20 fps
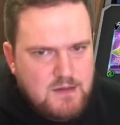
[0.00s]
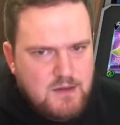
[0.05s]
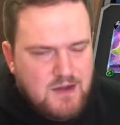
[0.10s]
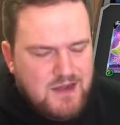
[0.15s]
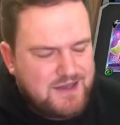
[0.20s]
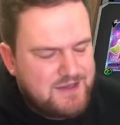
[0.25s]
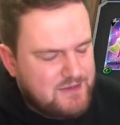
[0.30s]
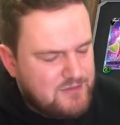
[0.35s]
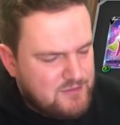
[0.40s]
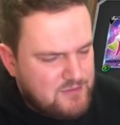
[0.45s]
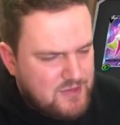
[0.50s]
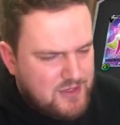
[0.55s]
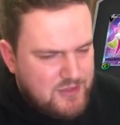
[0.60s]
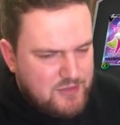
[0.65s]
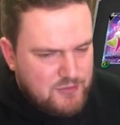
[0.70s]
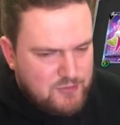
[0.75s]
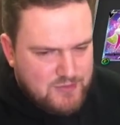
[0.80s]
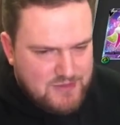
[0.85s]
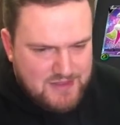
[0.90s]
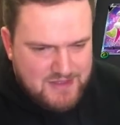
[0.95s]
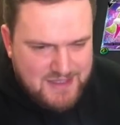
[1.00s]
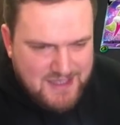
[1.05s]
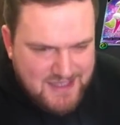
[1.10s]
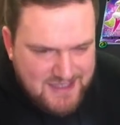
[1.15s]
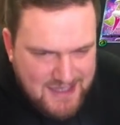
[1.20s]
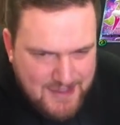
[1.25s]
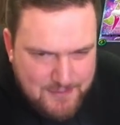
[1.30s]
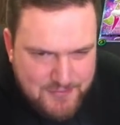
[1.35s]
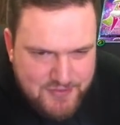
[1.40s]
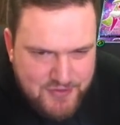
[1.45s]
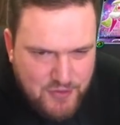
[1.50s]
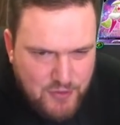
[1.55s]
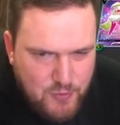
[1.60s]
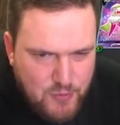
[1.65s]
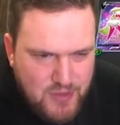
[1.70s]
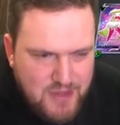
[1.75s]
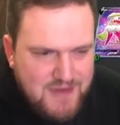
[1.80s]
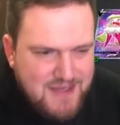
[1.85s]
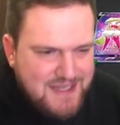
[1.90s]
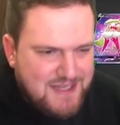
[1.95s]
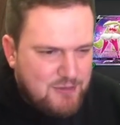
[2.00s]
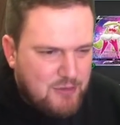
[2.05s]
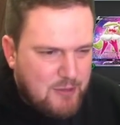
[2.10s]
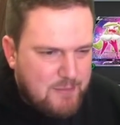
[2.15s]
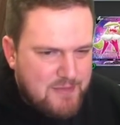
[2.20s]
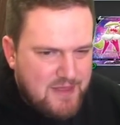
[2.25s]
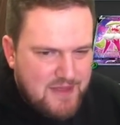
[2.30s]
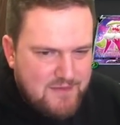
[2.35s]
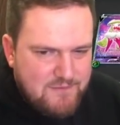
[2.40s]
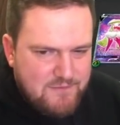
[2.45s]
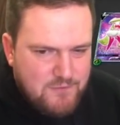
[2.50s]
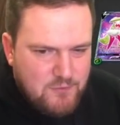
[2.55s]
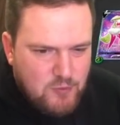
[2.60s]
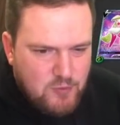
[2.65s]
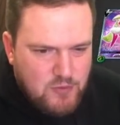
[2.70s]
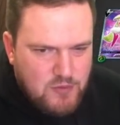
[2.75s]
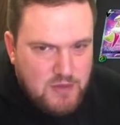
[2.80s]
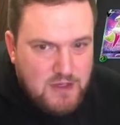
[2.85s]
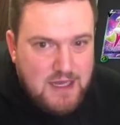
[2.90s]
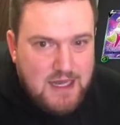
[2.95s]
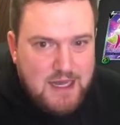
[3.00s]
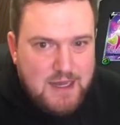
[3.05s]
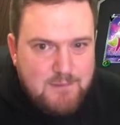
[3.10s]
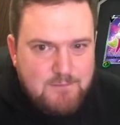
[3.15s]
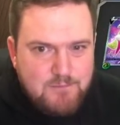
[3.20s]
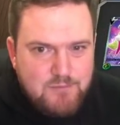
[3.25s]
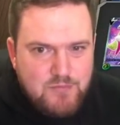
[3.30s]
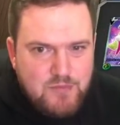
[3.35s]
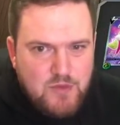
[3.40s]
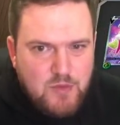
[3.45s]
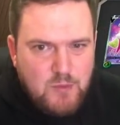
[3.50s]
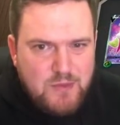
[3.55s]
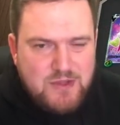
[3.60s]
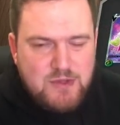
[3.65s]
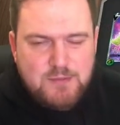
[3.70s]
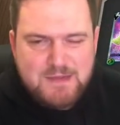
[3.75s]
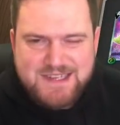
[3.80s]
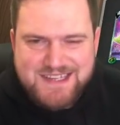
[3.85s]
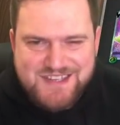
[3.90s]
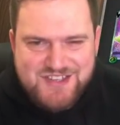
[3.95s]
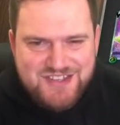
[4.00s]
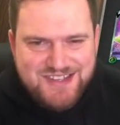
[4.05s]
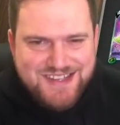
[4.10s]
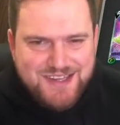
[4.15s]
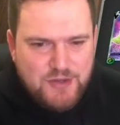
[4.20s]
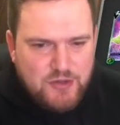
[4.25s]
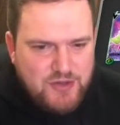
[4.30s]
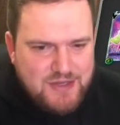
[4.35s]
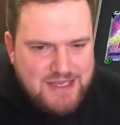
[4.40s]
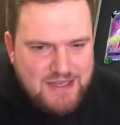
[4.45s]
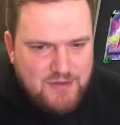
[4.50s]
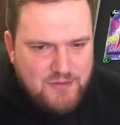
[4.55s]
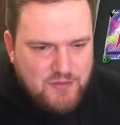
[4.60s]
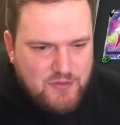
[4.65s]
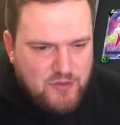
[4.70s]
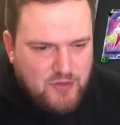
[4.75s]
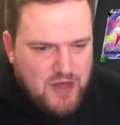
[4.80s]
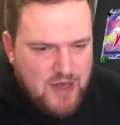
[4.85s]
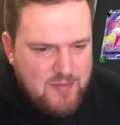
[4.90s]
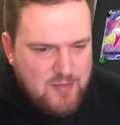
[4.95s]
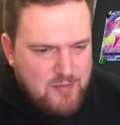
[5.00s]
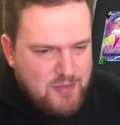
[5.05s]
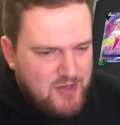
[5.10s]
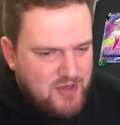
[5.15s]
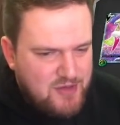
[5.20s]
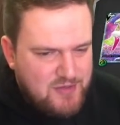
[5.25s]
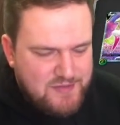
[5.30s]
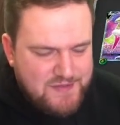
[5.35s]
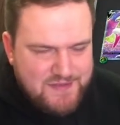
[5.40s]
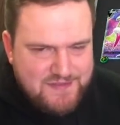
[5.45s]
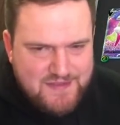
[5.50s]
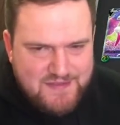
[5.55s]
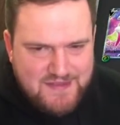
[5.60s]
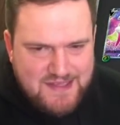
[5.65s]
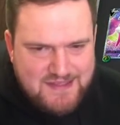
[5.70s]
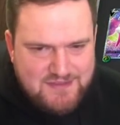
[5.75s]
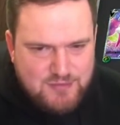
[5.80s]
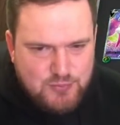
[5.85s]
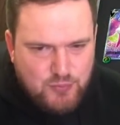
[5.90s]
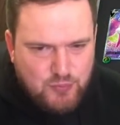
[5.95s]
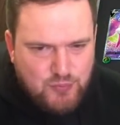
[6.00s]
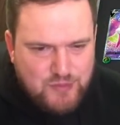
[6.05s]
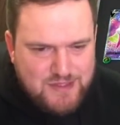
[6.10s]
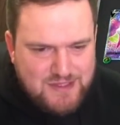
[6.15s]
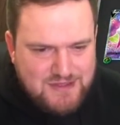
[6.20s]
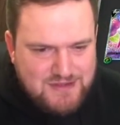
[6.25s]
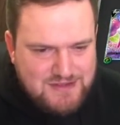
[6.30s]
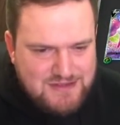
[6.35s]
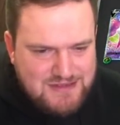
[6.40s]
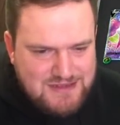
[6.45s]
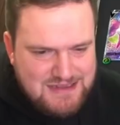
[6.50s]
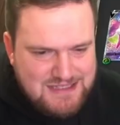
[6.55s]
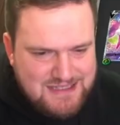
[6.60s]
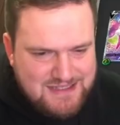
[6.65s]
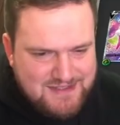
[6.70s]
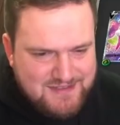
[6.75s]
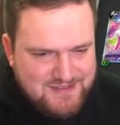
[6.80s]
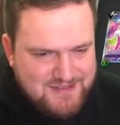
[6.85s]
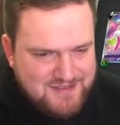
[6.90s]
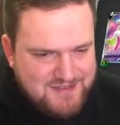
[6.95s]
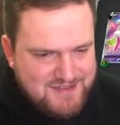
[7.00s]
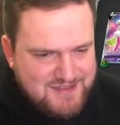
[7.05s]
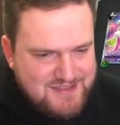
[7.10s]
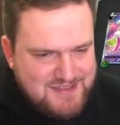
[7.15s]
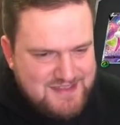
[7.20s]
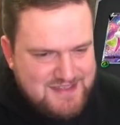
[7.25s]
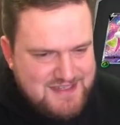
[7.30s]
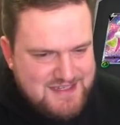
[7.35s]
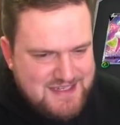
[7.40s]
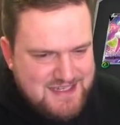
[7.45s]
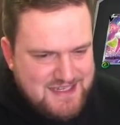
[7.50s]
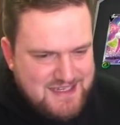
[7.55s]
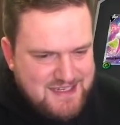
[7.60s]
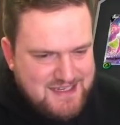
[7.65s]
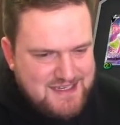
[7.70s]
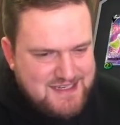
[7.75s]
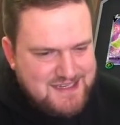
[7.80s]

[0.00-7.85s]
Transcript: I don't really need Absol. What did I grab that for? We could potentially get a knockout on the Grimer, but I don't think that that's realistic.